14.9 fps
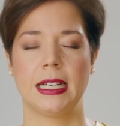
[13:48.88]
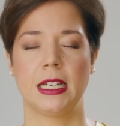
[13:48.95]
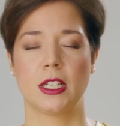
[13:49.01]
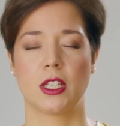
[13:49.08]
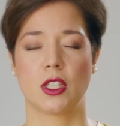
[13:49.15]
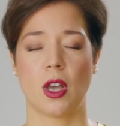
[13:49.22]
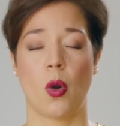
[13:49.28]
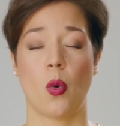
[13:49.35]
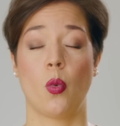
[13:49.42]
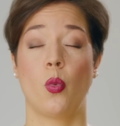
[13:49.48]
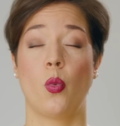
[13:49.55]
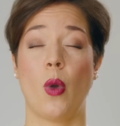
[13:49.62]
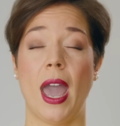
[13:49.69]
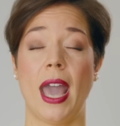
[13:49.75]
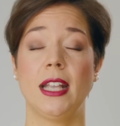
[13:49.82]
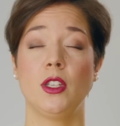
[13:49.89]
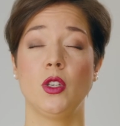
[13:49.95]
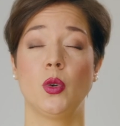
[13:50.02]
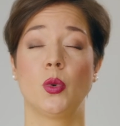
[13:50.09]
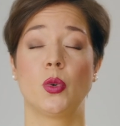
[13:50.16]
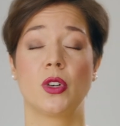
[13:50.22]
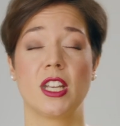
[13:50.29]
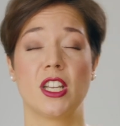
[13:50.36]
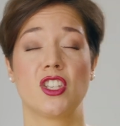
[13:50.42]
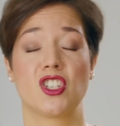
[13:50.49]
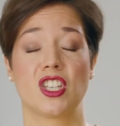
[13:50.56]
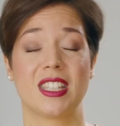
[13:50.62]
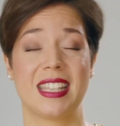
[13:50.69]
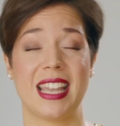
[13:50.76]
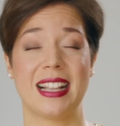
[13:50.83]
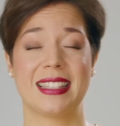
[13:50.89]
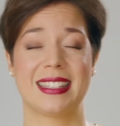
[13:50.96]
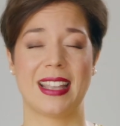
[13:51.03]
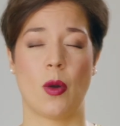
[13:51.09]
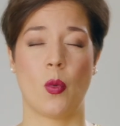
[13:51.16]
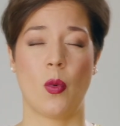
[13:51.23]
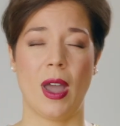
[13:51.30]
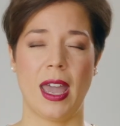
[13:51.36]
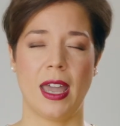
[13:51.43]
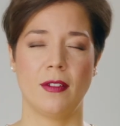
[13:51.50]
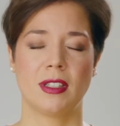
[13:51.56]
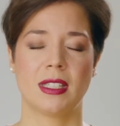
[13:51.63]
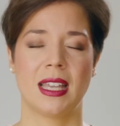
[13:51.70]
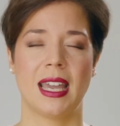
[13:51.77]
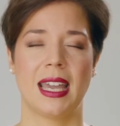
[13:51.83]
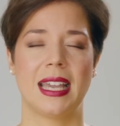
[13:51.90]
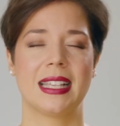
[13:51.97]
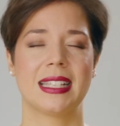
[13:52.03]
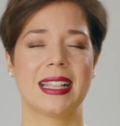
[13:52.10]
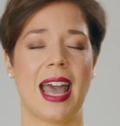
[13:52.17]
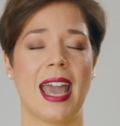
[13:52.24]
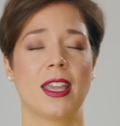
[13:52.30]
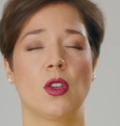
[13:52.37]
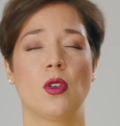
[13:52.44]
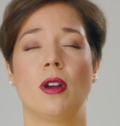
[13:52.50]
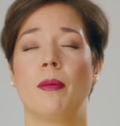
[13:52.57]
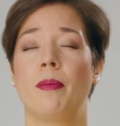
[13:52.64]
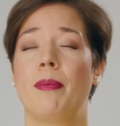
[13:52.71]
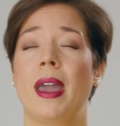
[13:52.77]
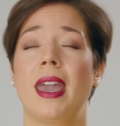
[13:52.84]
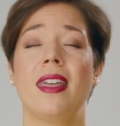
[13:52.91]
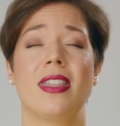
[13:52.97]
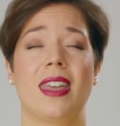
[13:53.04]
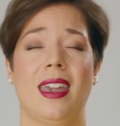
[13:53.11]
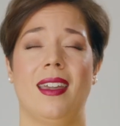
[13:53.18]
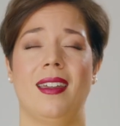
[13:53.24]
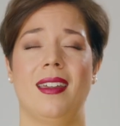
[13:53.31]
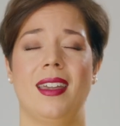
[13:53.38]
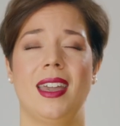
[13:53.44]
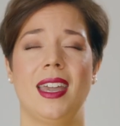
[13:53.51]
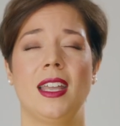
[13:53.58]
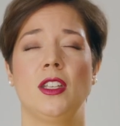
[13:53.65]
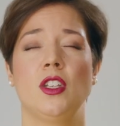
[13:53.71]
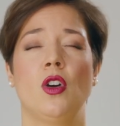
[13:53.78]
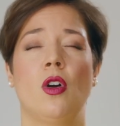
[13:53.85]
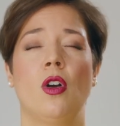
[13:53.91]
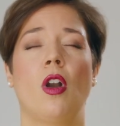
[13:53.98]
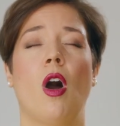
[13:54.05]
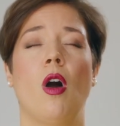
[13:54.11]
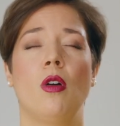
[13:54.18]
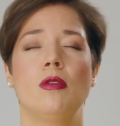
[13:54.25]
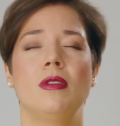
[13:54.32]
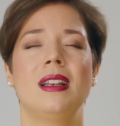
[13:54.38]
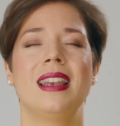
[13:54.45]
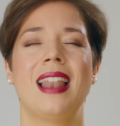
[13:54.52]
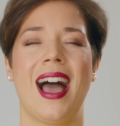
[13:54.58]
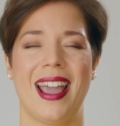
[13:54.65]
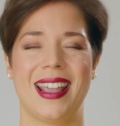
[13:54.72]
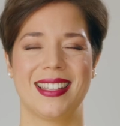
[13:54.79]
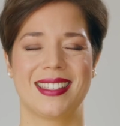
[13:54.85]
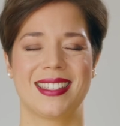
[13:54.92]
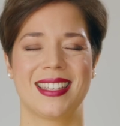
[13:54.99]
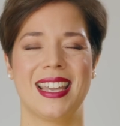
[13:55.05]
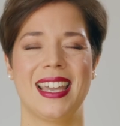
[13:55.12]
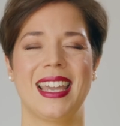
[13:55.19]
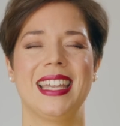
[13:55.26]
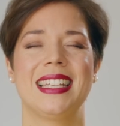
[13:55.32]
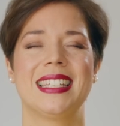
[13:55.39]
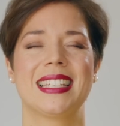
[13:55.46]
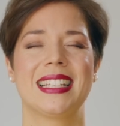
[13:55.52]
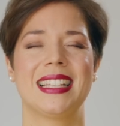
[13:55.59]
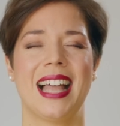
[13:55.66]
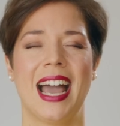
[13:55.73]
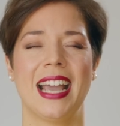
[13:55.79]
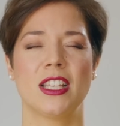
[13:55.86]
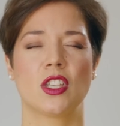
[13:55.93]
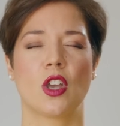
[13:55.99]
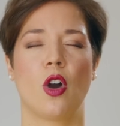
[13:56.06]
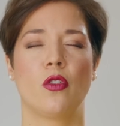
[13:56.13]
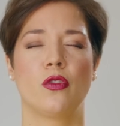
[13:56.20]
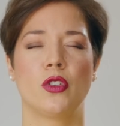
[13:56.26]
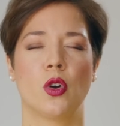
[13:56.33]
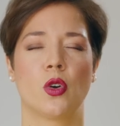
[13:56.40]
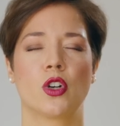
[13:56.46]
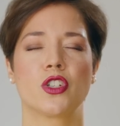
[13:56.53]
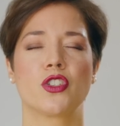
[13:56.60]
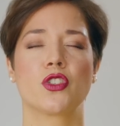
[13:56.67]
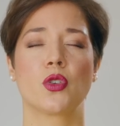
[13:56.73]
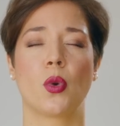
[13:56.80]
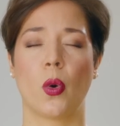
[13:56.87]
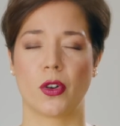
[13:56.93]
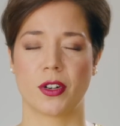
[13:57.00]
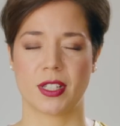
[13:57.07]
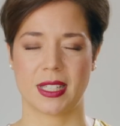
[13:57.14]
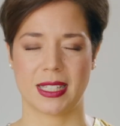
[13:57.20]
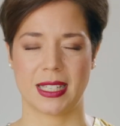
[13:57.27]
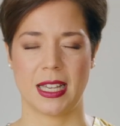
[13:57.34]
So when you reach delta waves, it's like you're bathing in your own light, in the light of your source.